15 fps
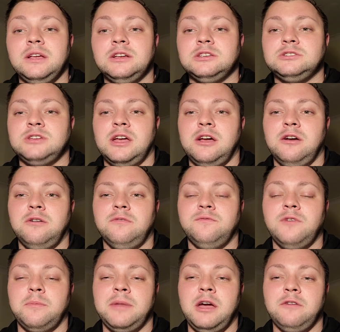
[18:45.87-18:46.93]
So
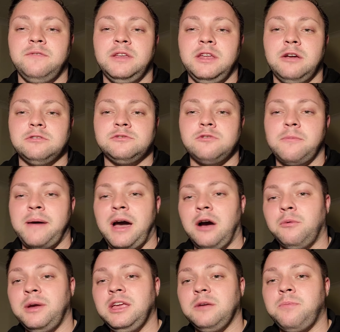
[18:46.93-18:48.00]
got no videos for about a
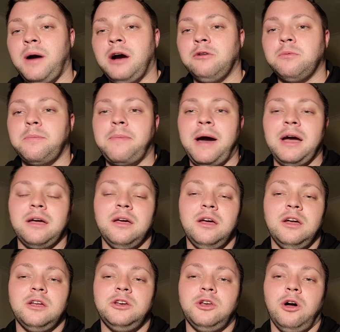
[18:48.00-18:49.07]
week, but I'll be back
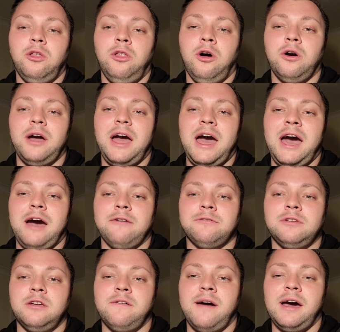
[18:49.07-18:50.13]
not long after
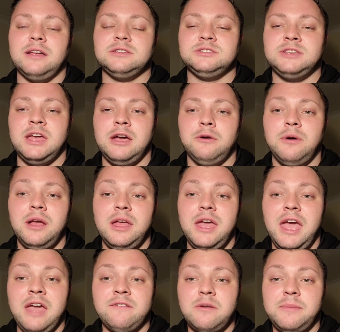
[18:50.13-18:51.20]
that. So
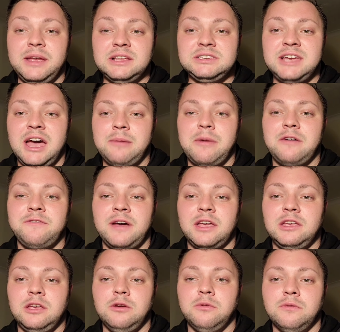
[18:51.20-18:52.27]
in the meantime,
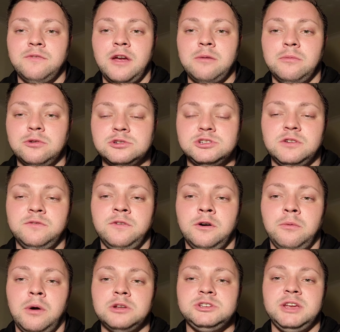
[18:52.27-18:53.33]
thank you very much for
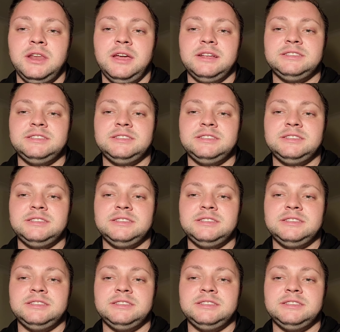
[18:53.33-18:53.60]
watching.